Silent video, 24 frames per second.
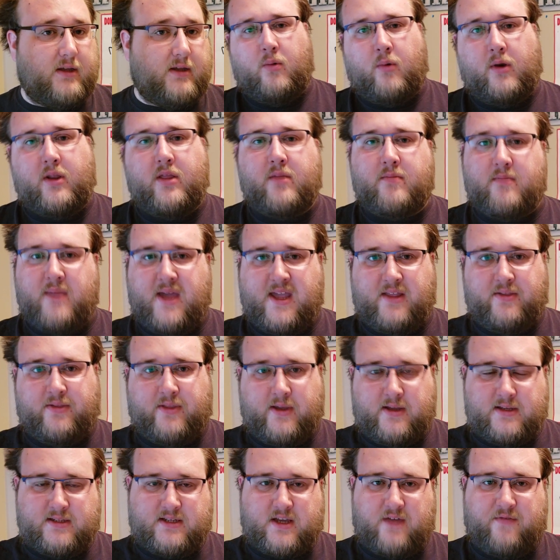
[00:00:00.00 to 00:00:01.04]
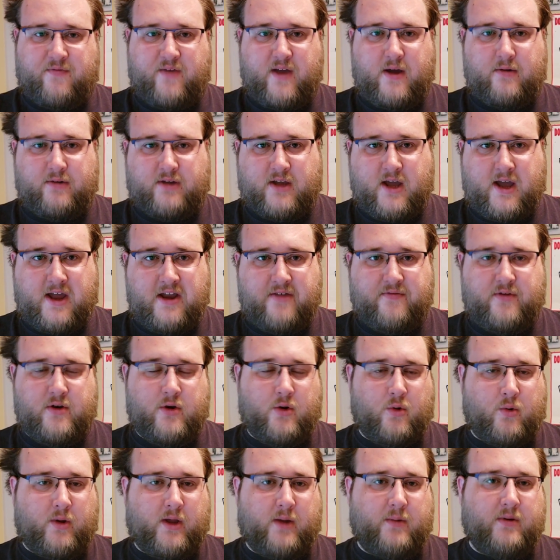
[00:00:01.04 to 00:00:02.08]
One of the main things I found kind of
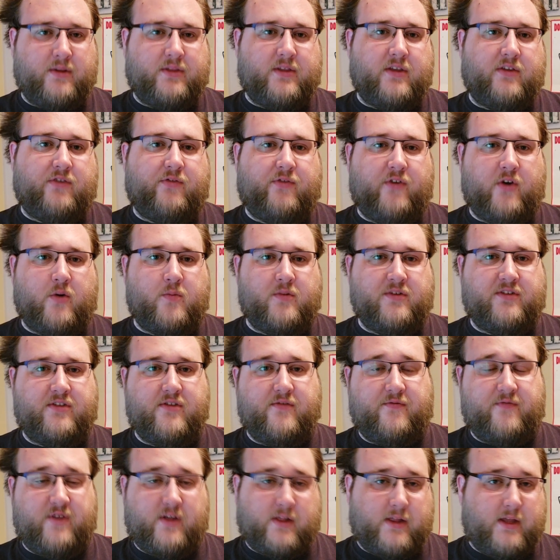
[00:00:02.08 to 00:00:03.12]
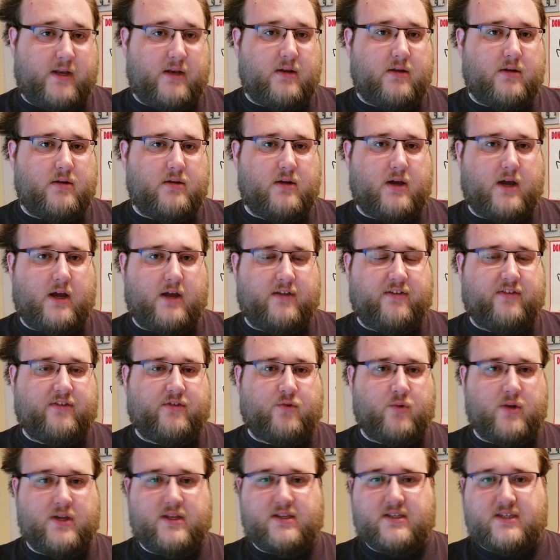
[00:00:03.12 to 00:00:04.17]
annoying with this film was the villain.
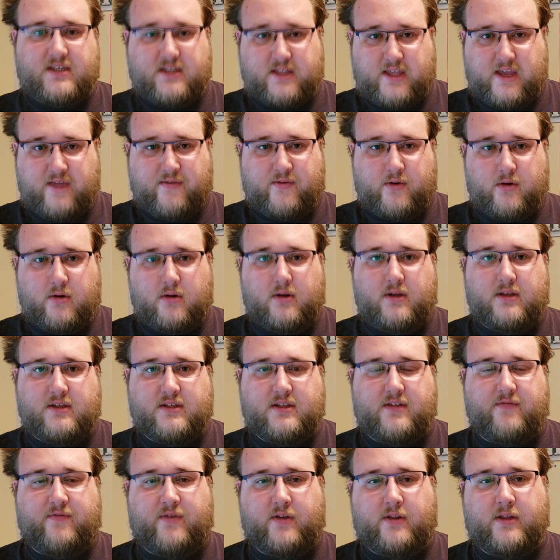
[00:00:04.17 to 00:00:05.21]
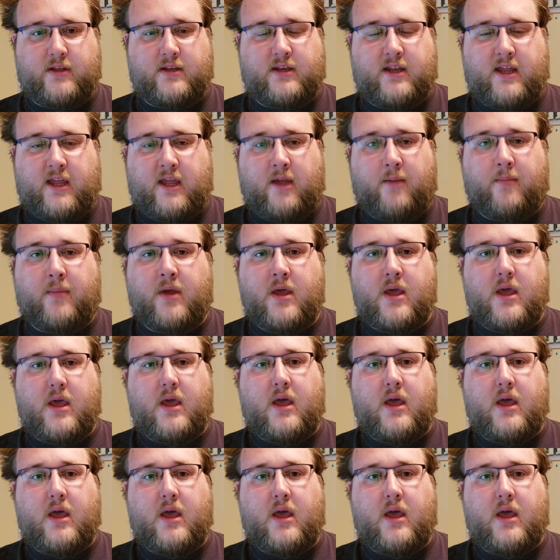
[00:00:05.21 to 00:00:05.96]
Screenslaver is the villain name.